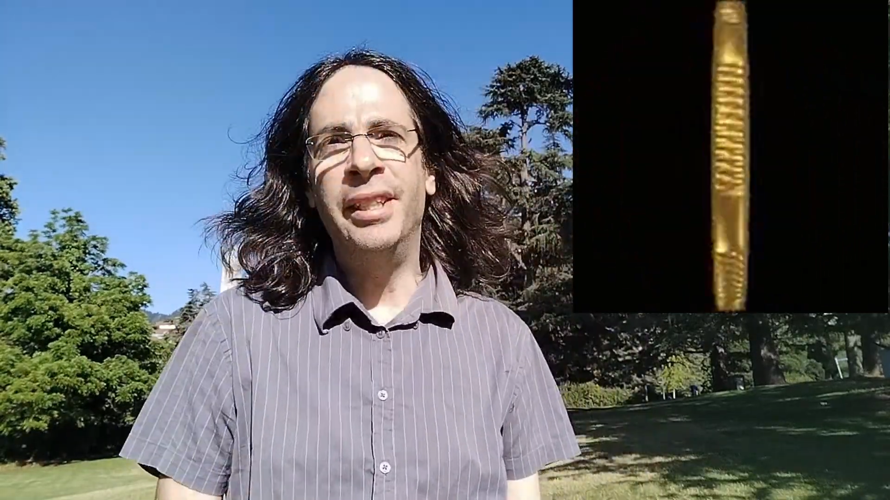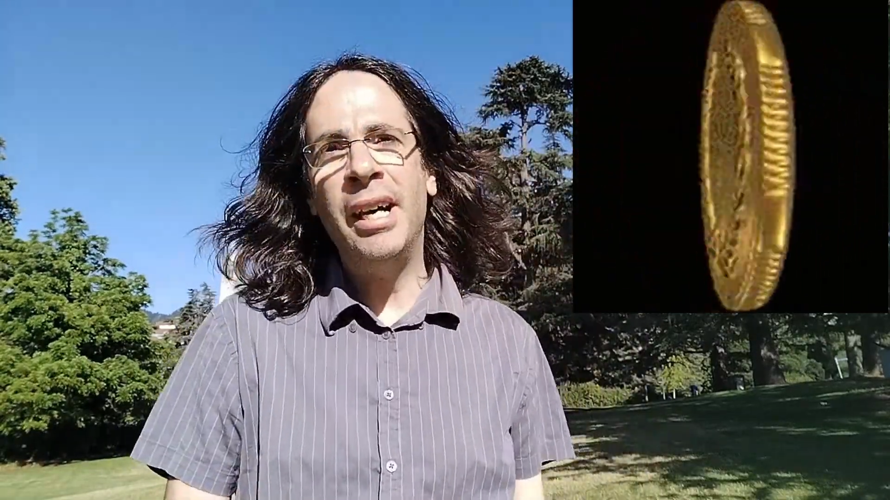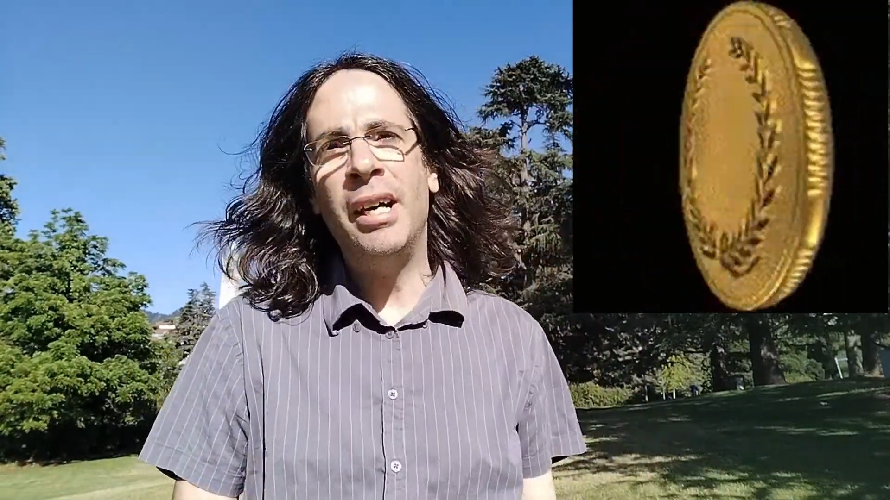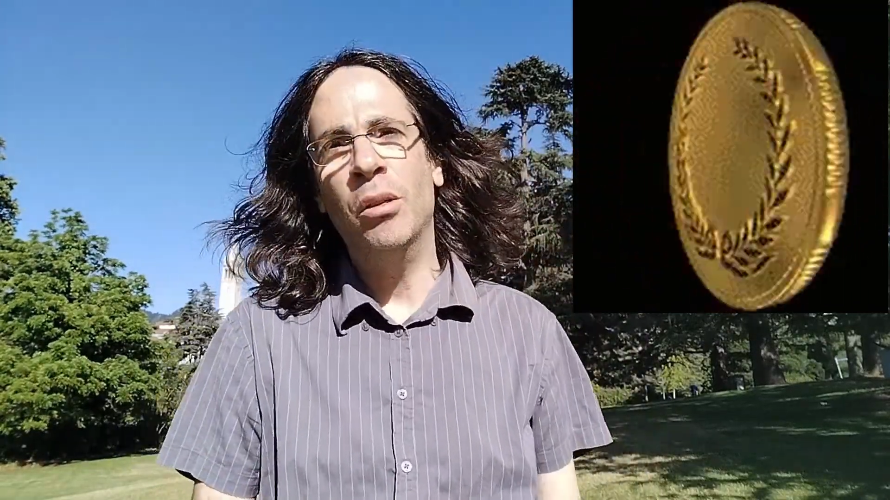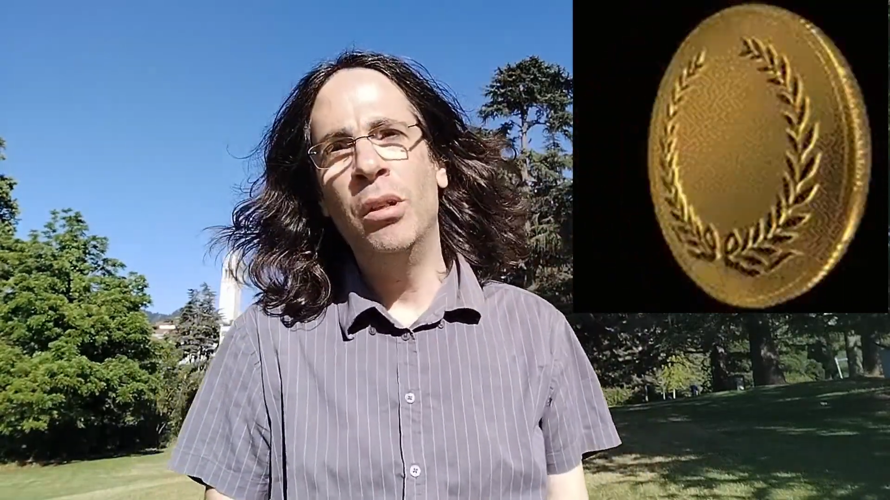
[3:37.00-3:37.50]

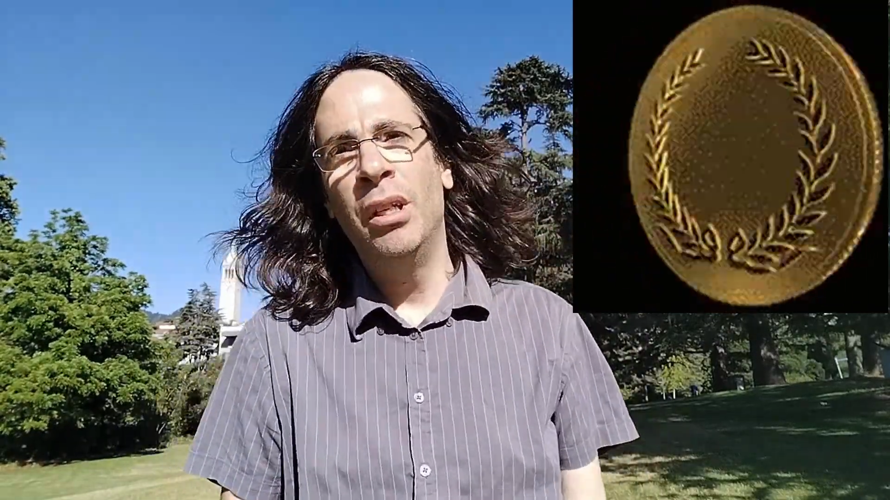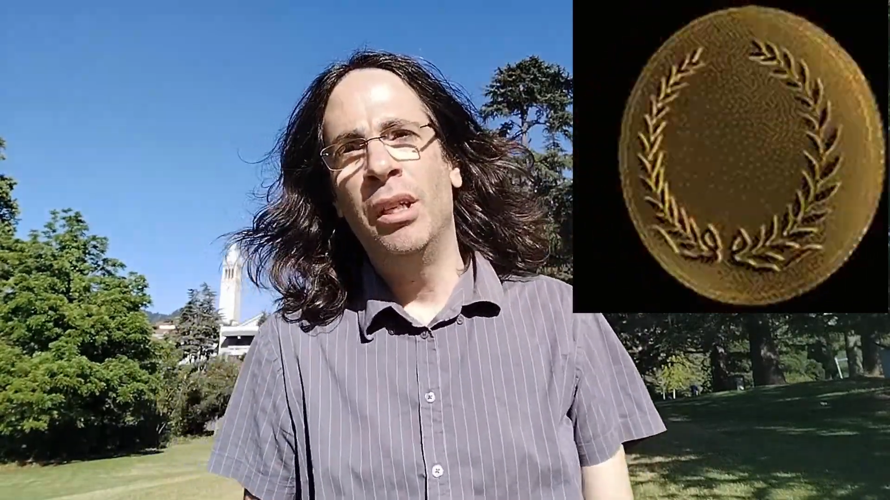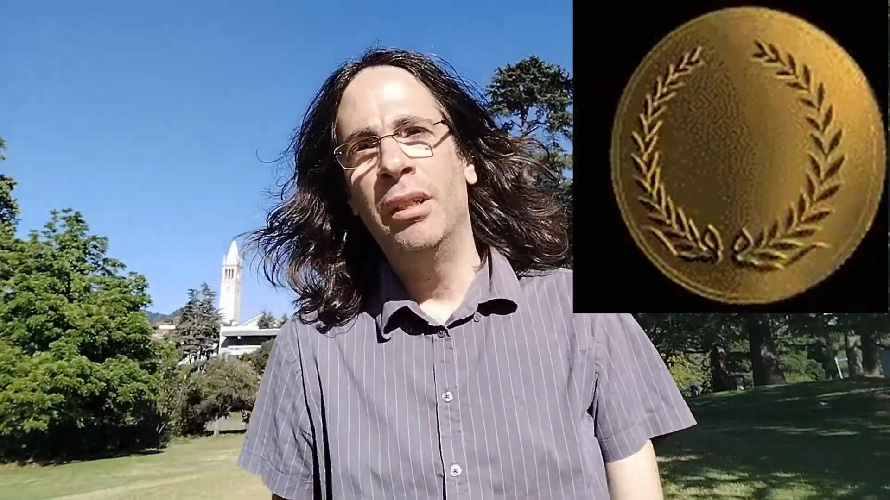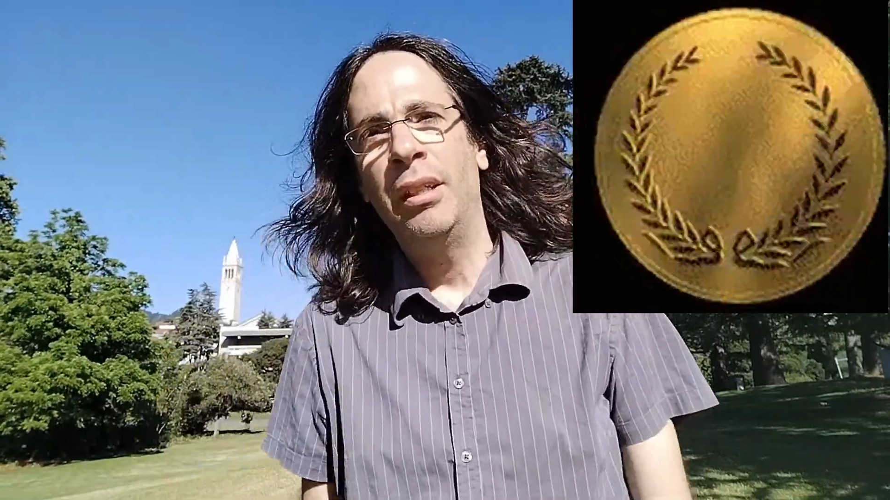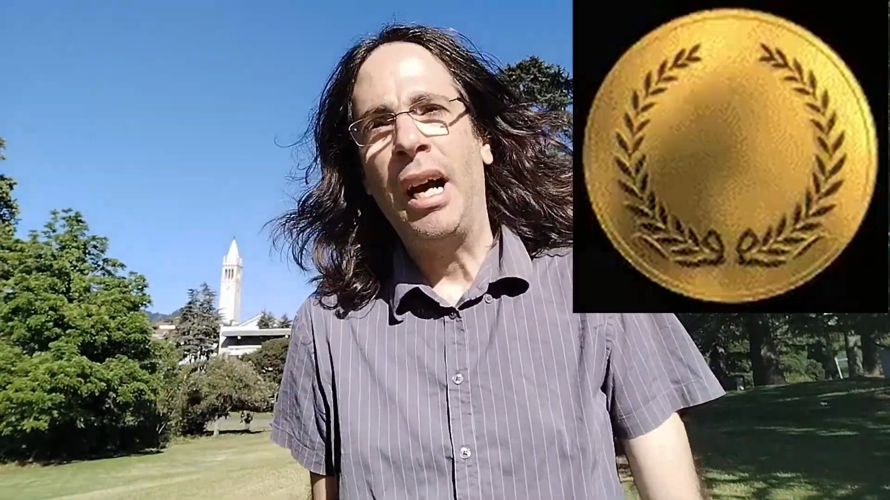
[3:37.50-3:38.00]
Now,
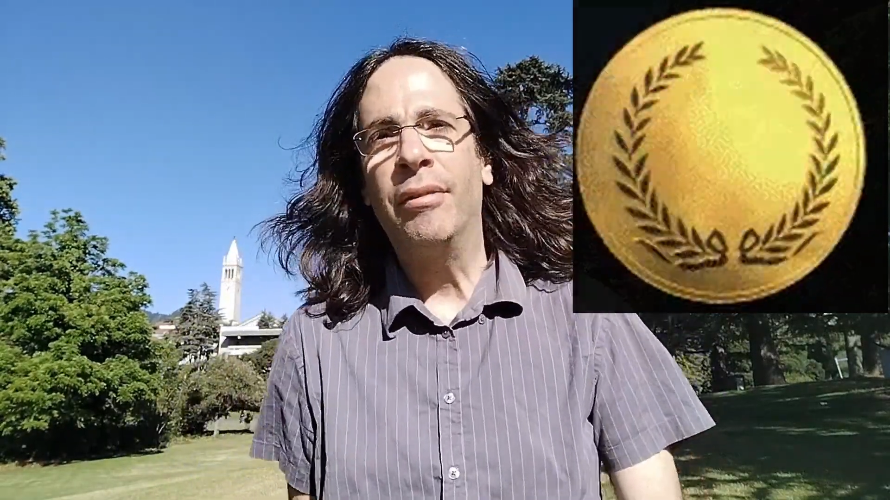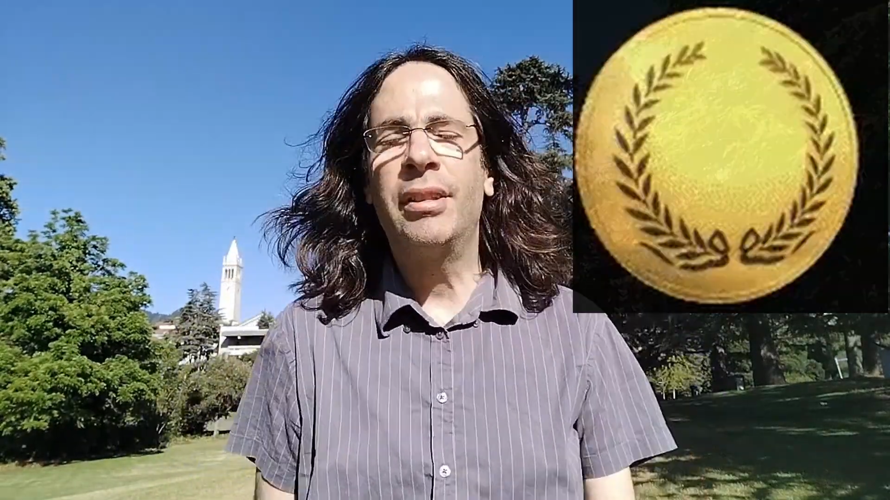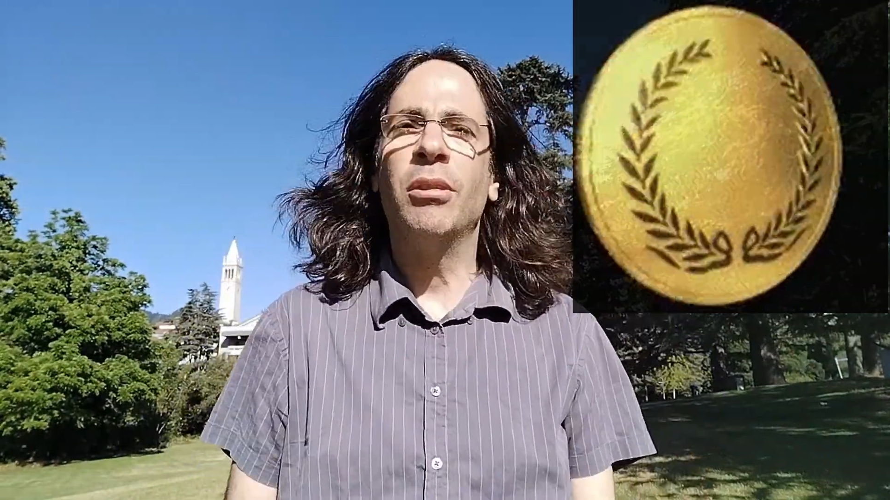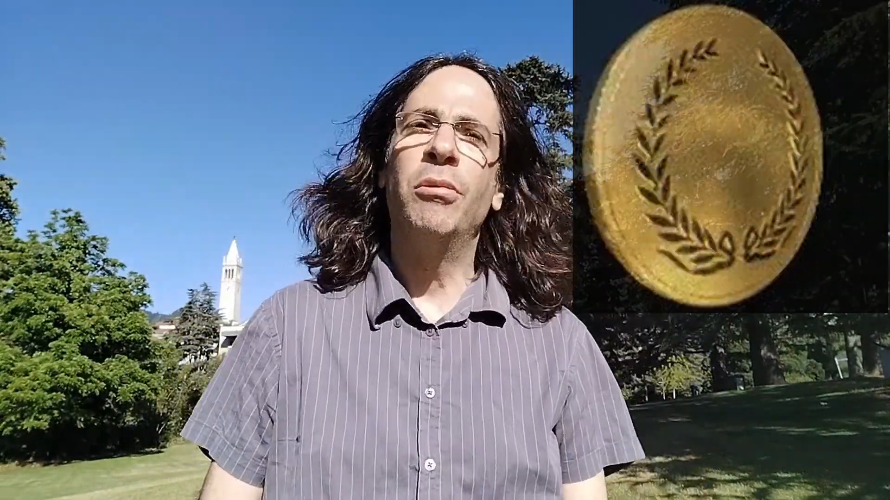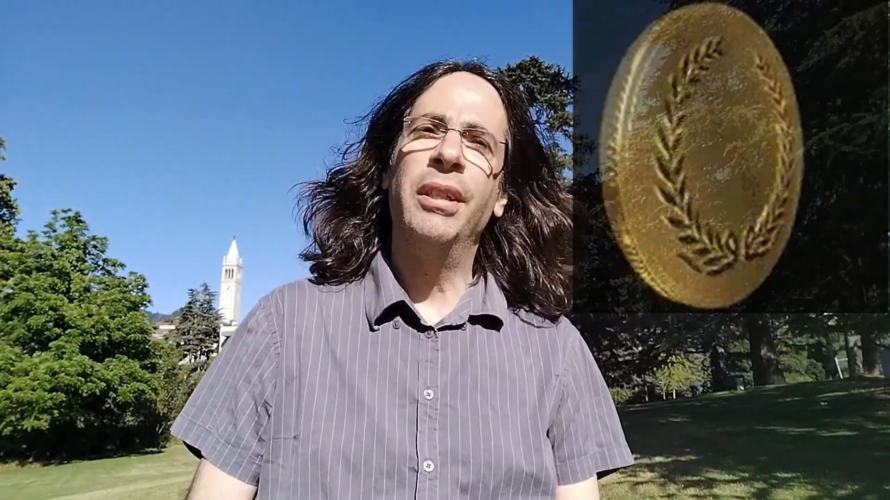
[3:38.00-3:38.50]

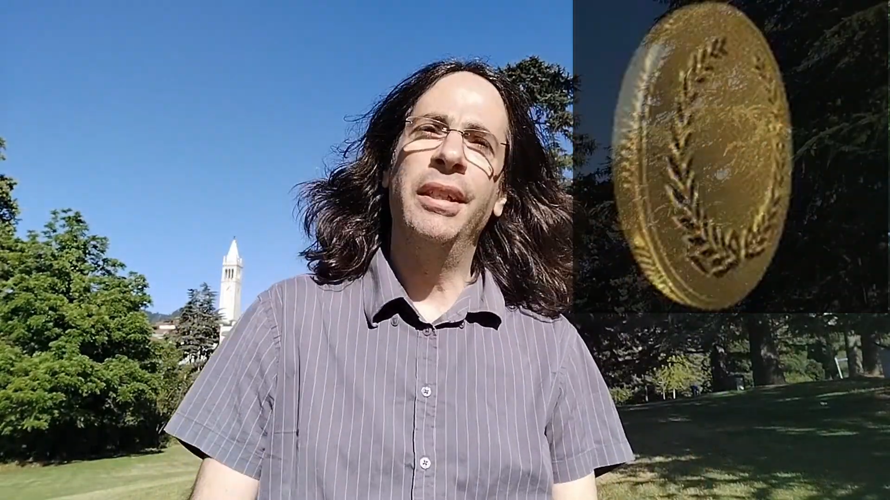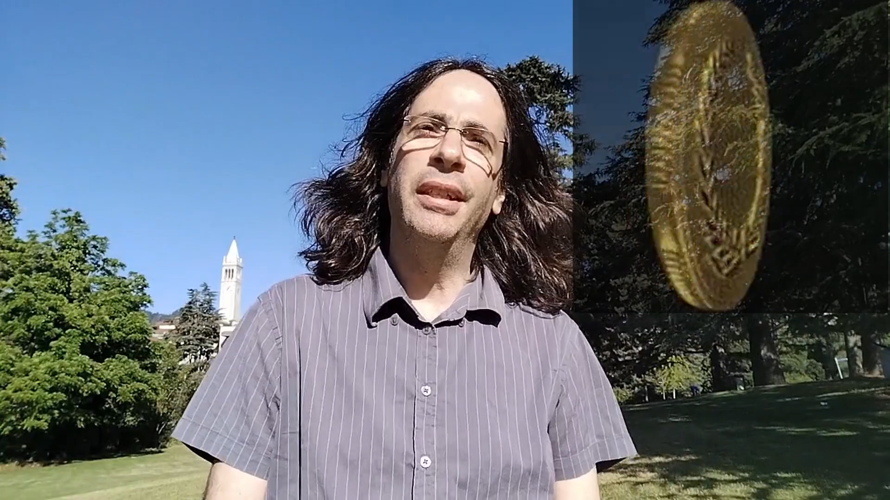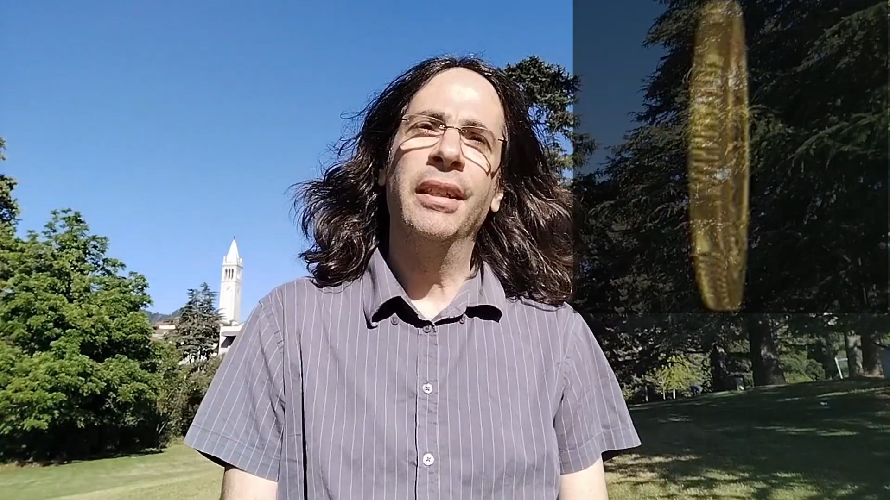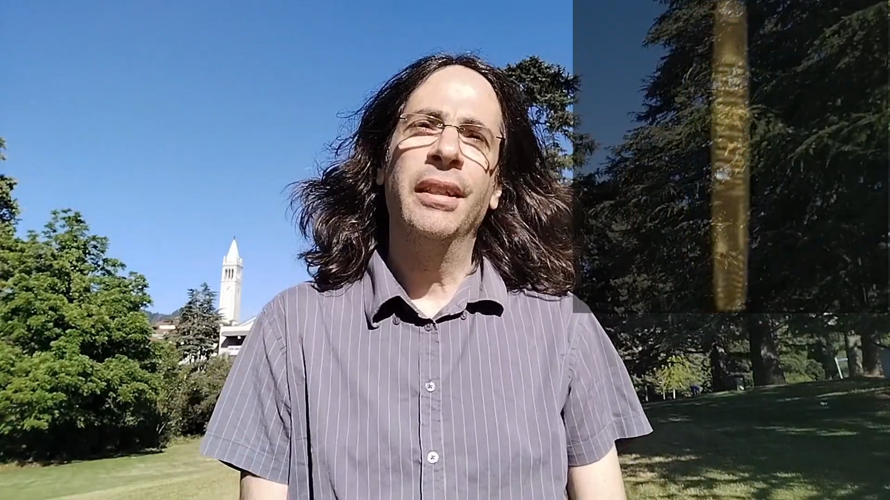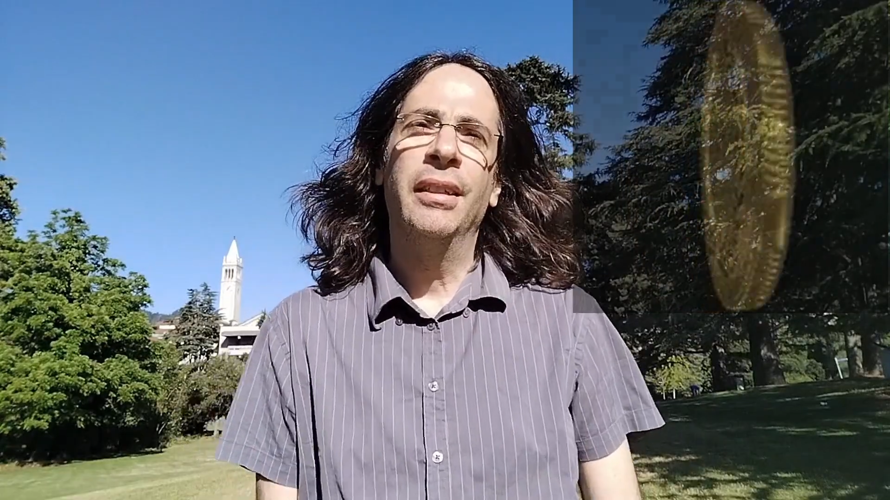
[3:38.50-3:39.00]
after
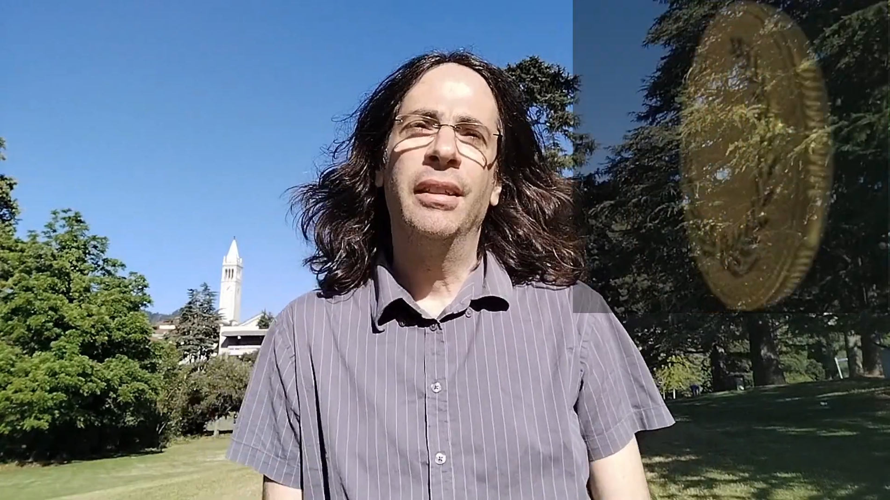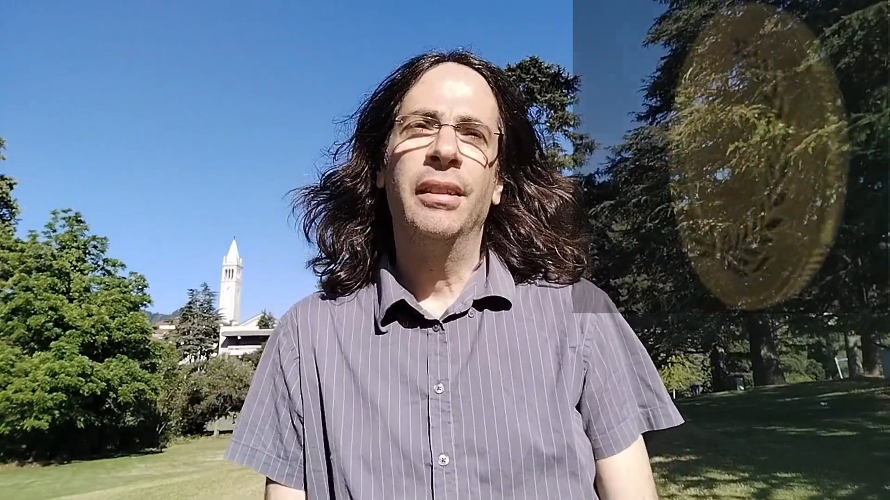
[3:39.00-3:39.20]
we